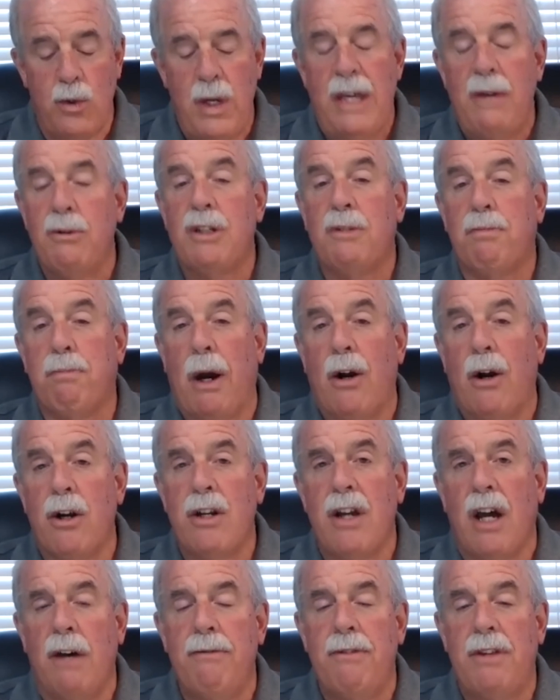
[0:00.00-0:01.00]
He was
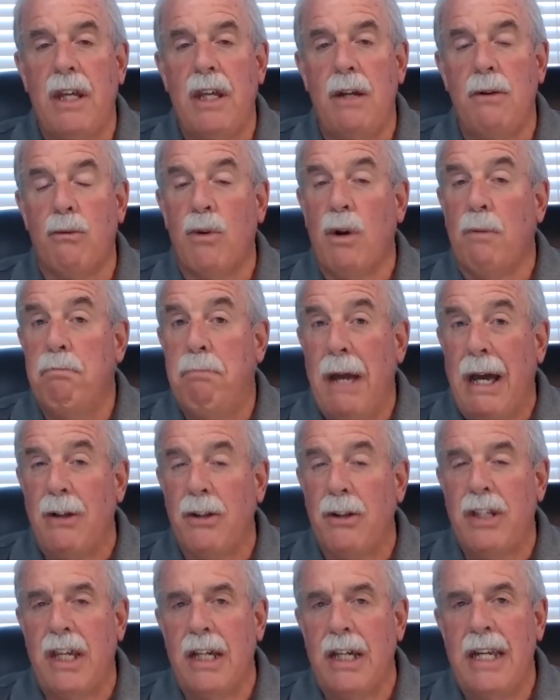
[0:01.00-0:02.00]
part of the
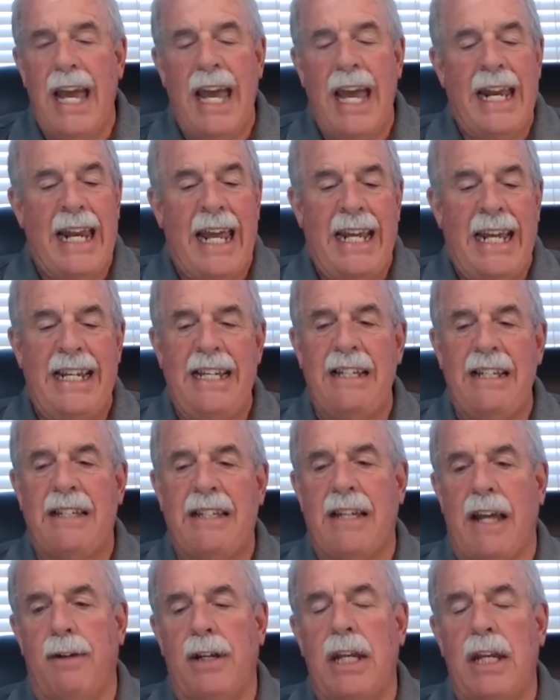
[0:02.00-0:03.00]
rebellion in AD
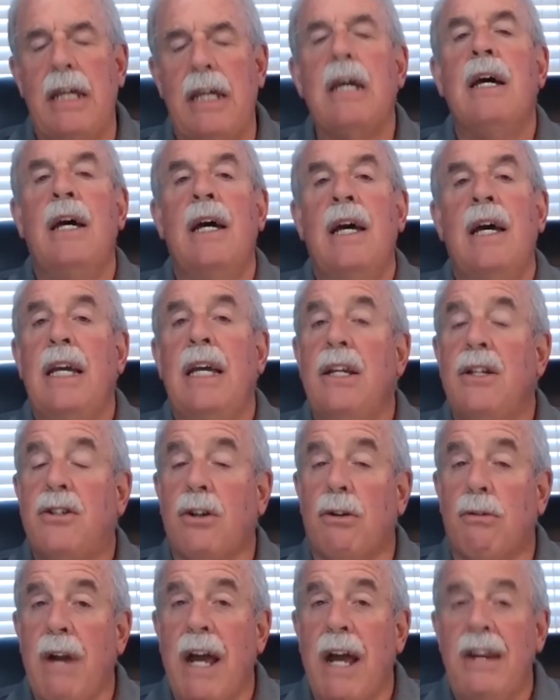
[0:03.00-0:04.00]
70. He
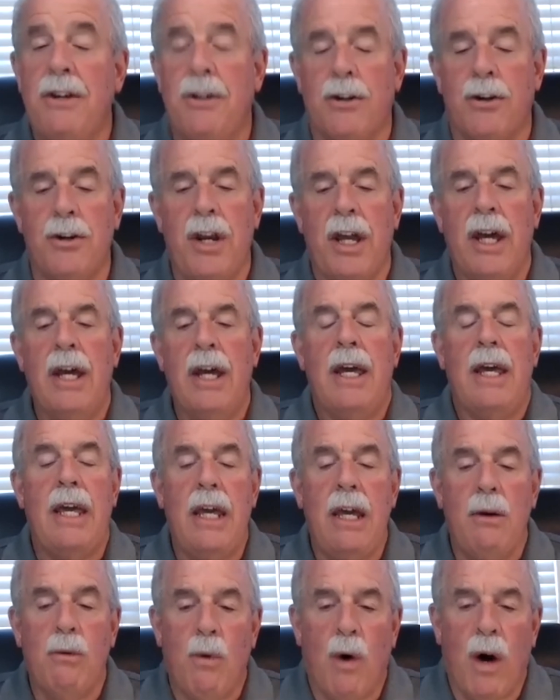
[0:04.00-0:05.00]
surrendered.
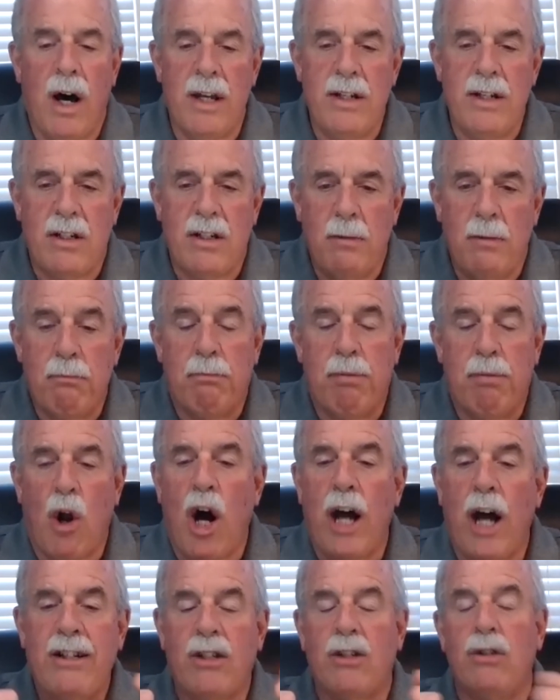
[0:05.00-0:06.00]
He was
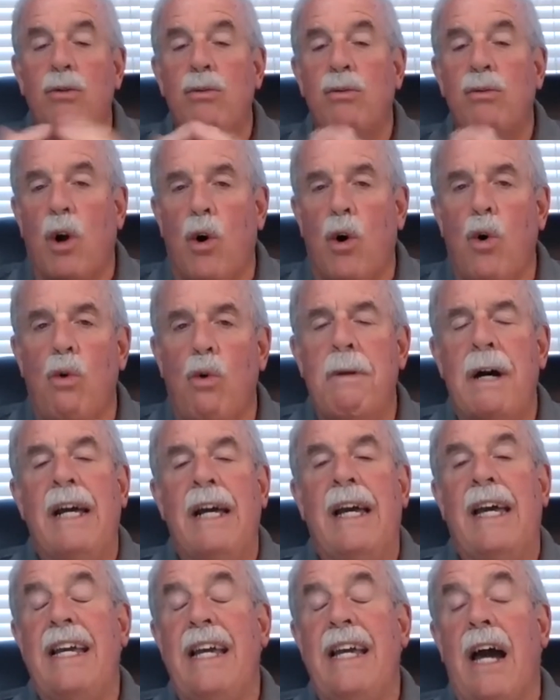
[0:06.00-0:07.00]
brought to Rome.
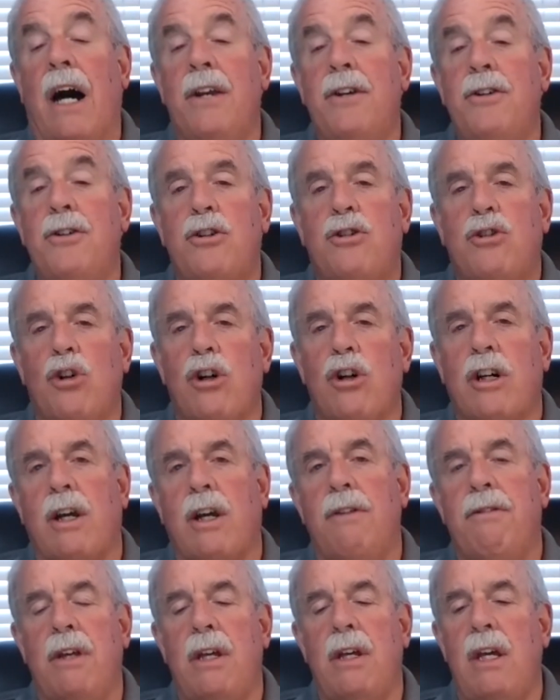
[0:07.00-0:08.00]
He undertook
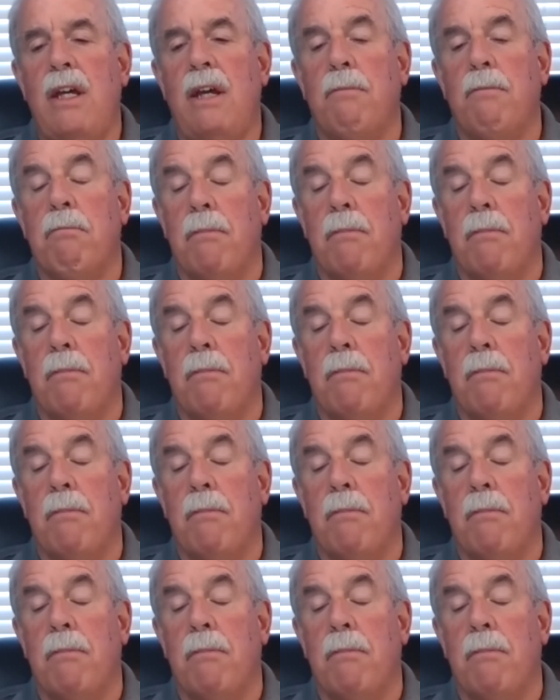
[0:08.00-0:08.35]
the